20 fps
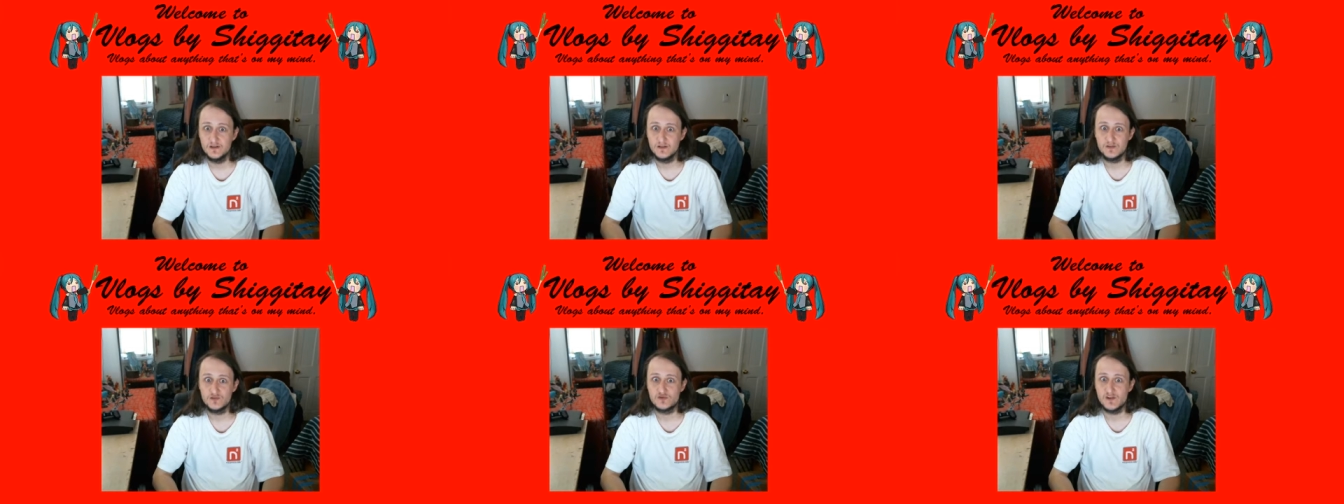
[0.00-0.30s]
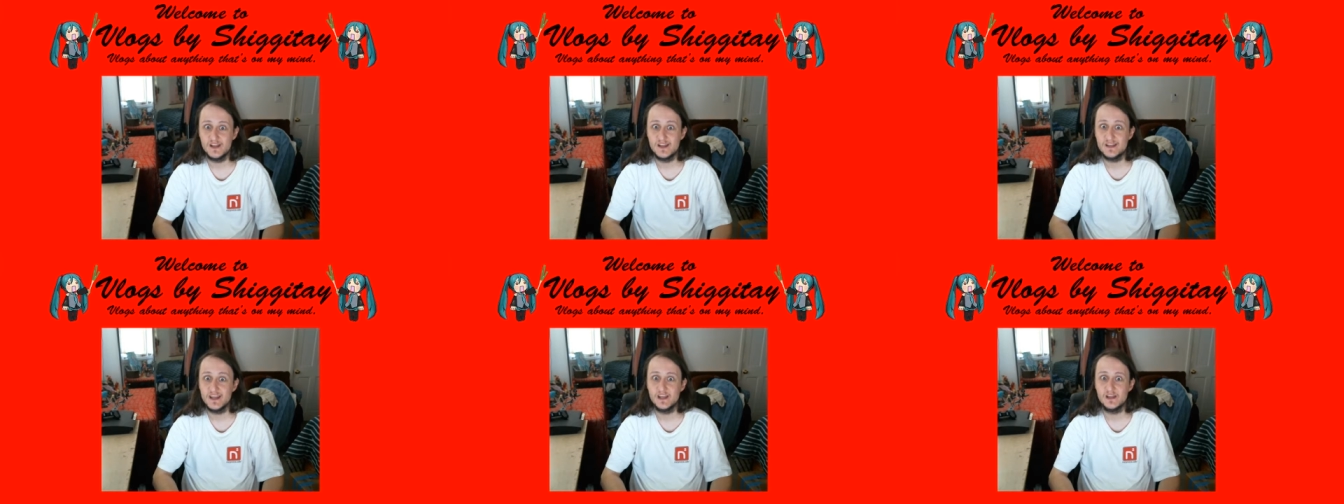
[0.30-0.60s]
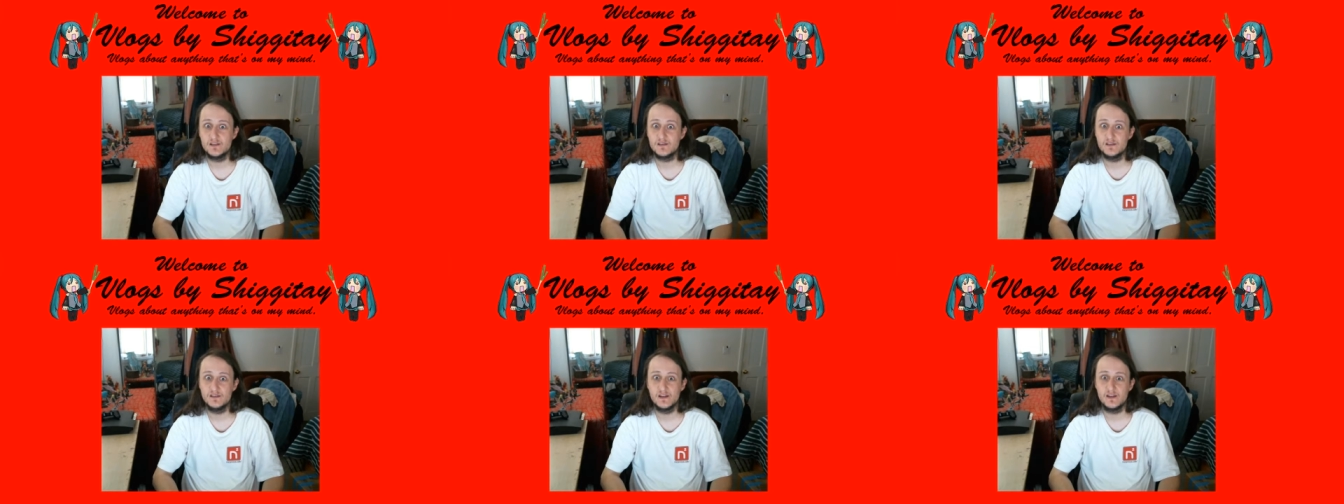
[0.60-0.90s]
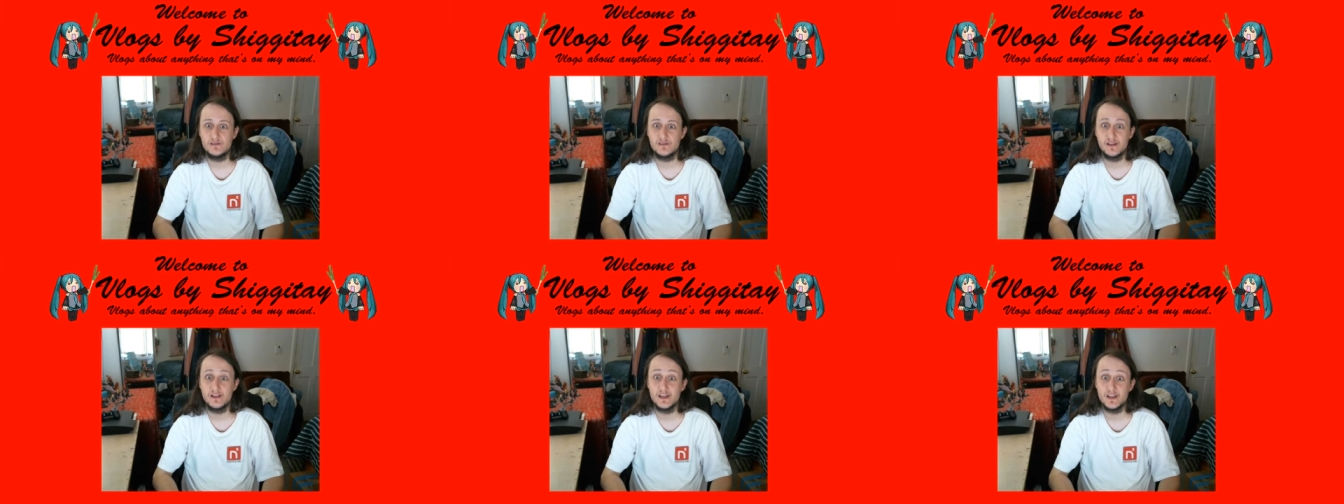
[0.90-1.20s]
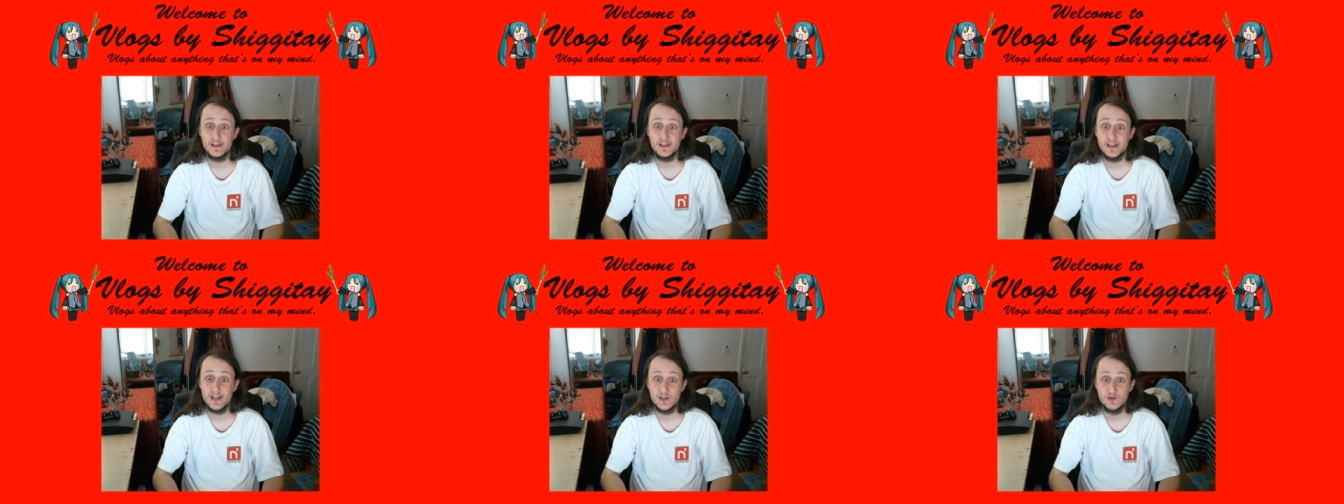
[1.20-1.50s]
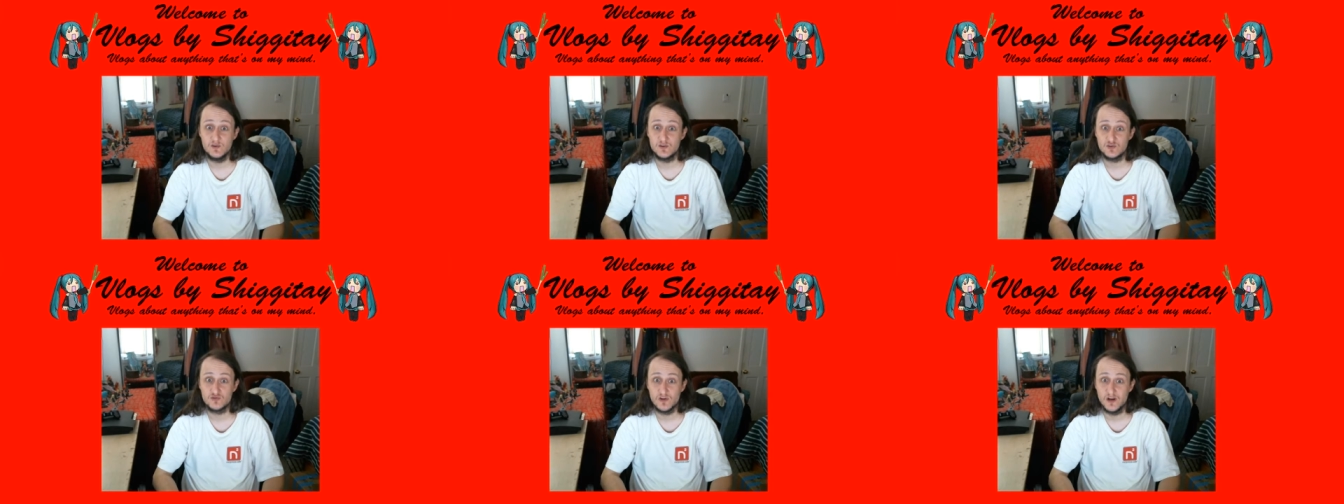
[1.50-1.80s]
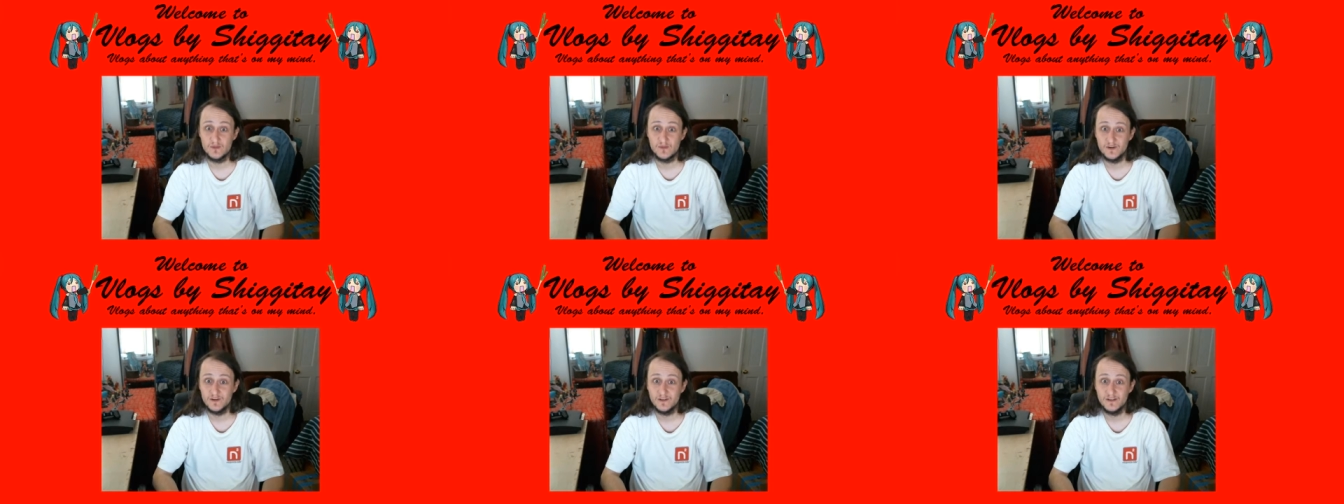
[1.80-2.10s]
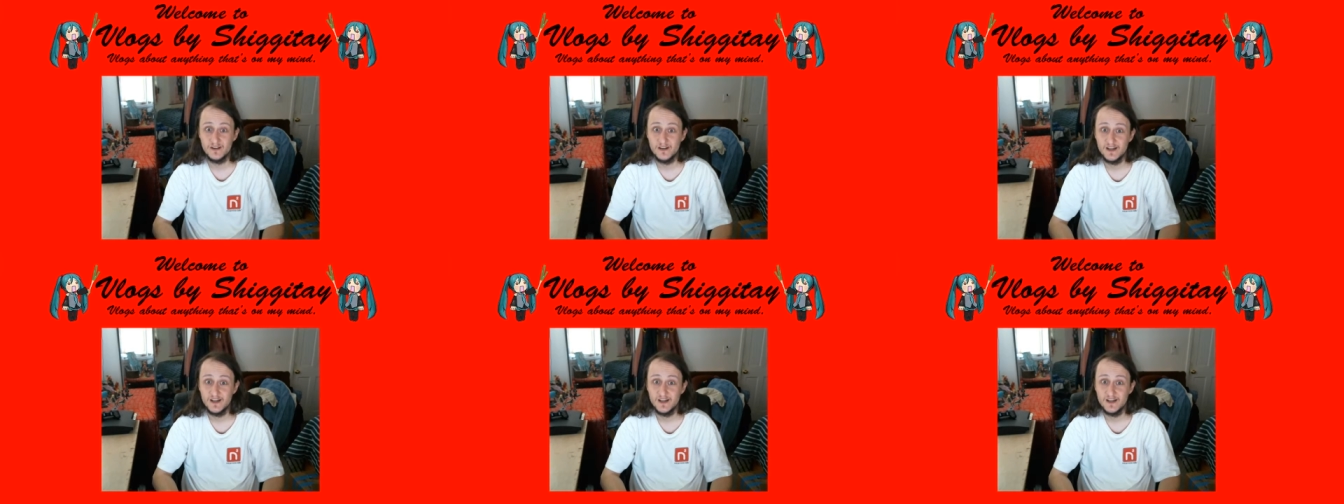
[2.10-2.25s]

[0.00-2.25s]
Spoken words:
they say they can get you in trouble,